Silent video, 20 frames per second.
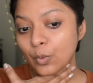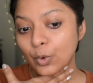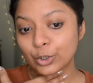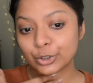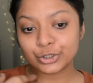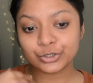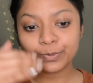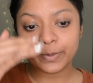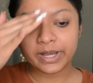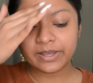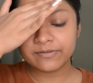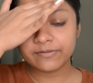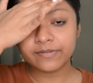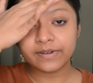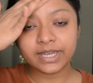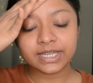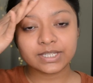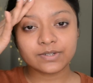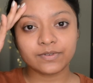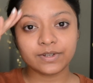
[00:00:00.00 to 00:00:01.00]
washed my
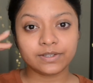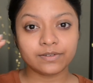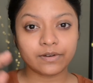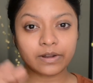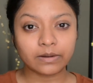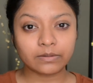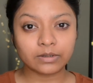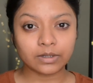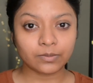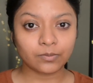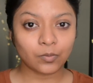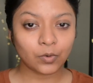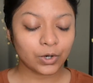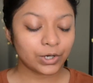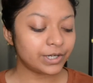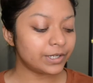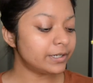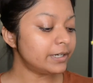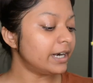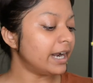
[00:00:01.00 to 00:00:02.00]
face with regular water